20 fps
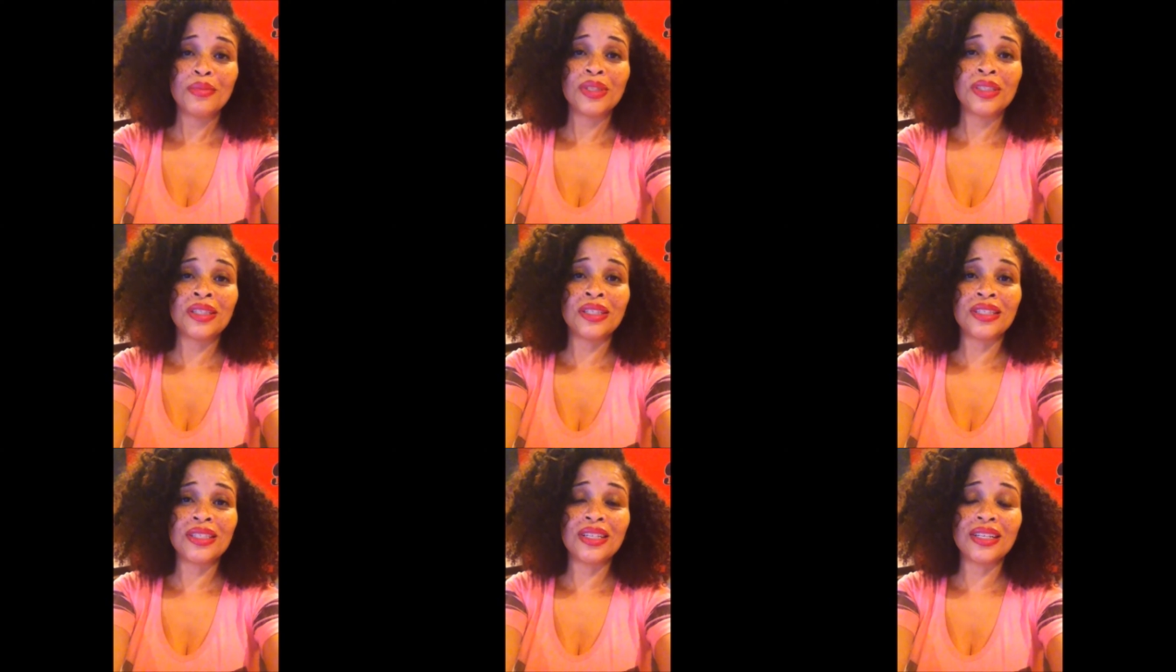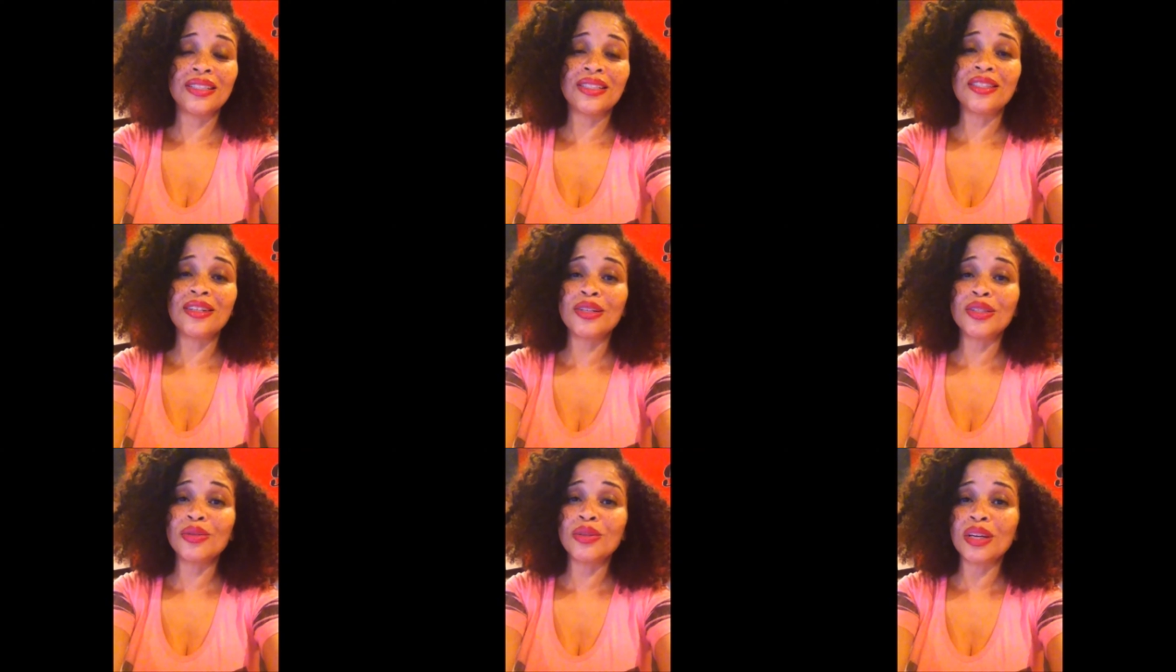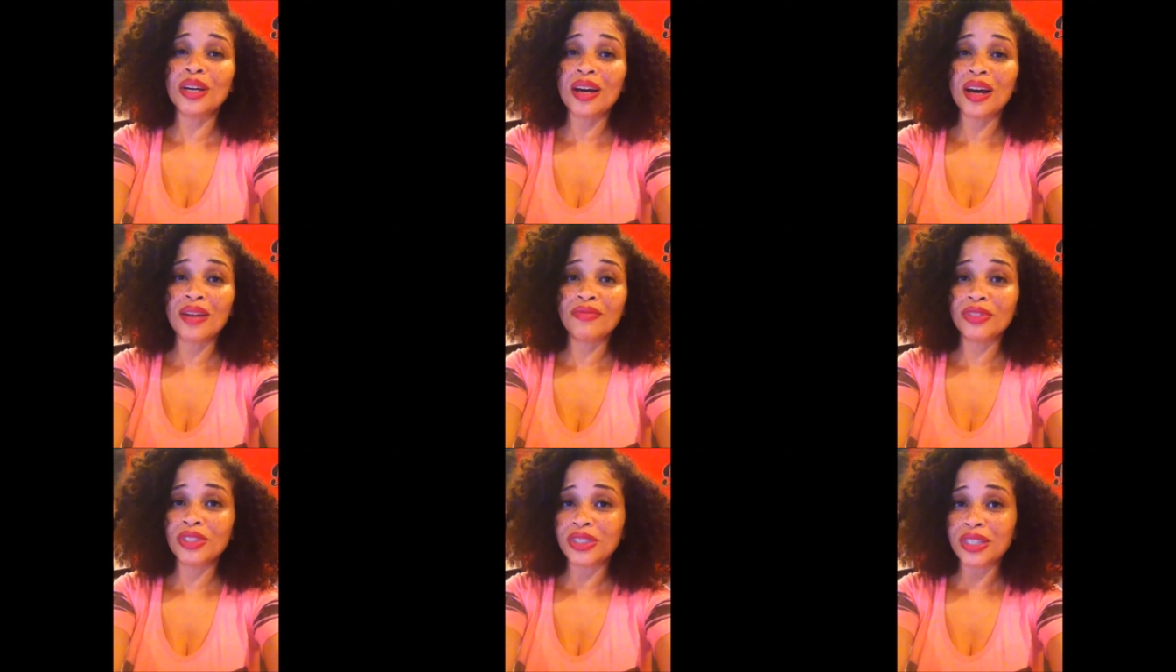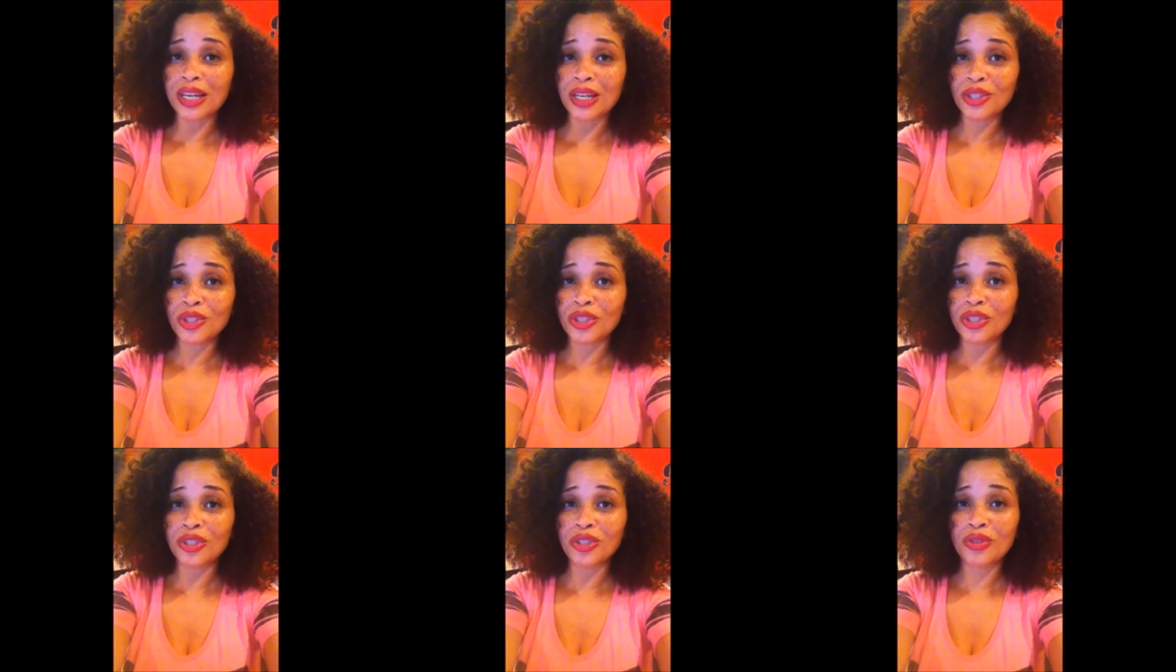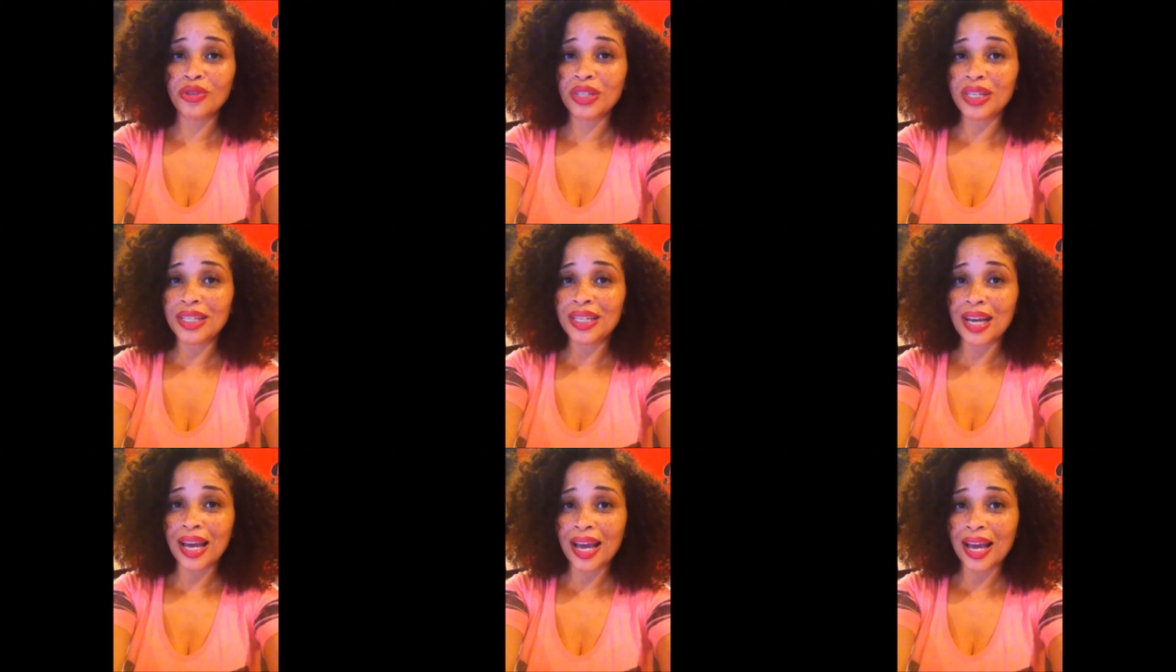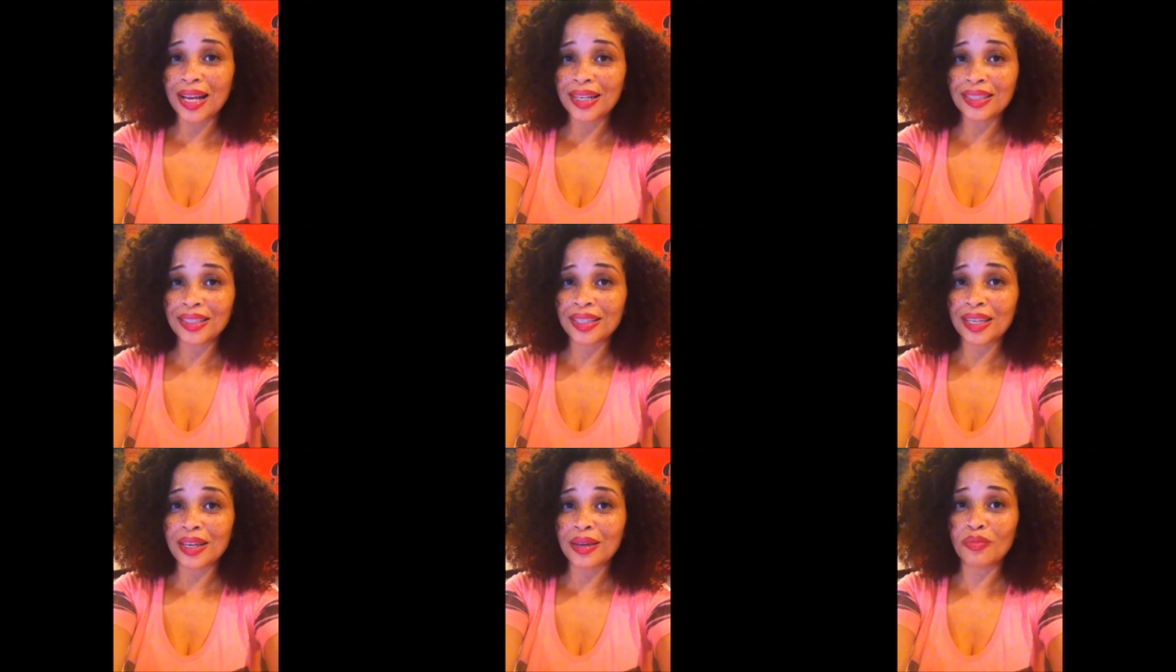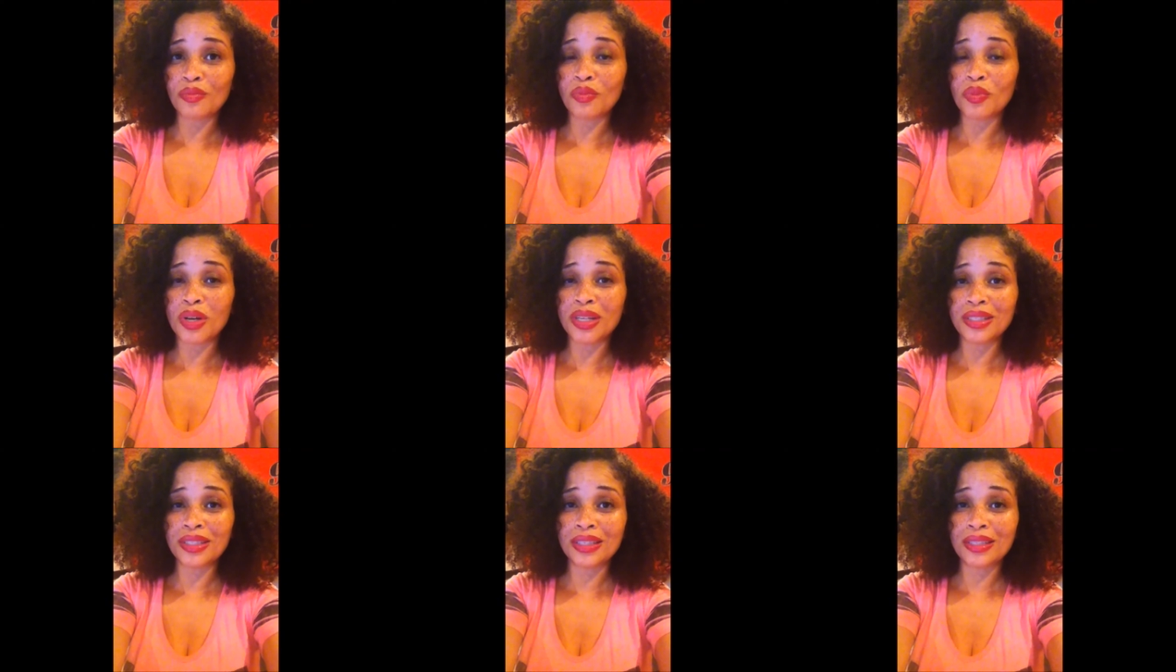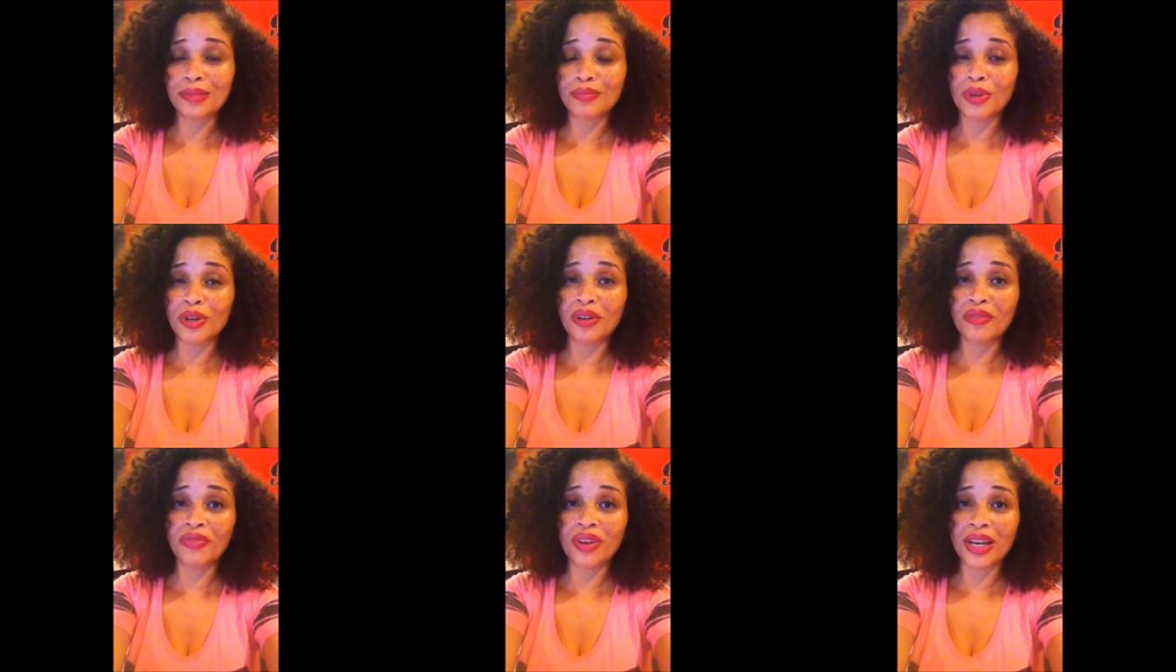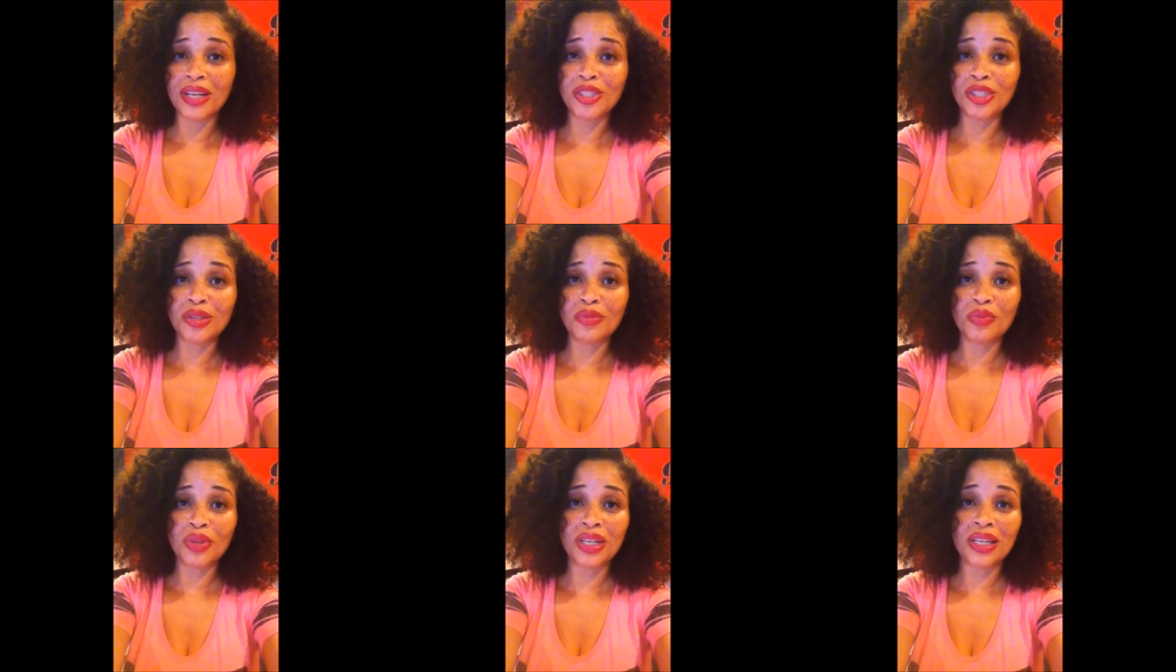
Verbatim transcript: But sister, it starts with a conversation. You need to ask him what's his motivation